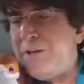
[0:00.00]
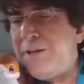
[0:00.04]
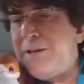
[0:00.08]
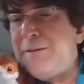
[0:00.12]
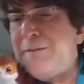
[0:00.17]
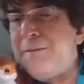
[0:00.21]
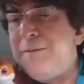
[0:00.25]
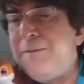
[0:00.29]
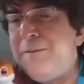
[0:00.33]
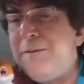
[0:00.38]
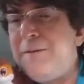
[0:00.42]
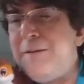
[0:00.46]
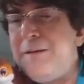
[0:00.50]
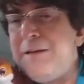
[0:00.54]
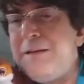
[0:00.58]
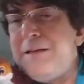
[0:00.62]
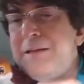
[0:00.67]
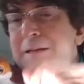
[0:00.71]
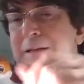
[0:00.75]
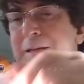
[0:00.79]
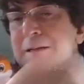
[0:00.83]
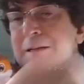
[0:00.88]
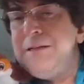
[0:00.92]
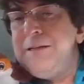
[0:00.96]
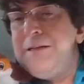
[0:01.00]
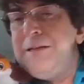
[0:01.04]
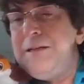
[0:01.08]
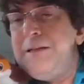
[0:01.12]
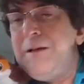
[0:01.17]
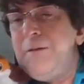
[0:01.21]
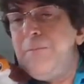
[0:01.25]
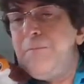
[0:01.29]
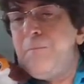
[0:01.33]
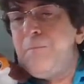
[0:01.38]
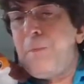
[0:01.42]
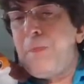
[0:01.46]
It was a 20-year-old
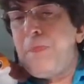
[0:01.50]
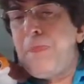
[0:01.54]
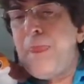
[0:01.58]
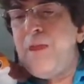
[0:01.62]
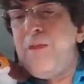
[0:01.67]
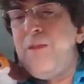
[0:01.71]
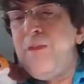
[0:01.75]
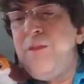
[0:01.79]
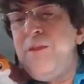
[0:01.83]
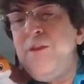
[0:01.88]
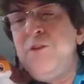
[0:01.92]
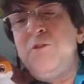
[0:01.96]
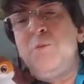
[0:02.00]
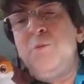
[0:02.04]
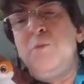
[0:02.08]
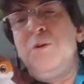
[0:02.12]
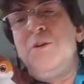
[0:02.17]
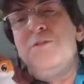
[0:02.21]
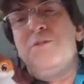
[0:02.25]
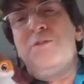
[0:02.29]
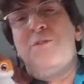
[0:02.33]
model I had to update.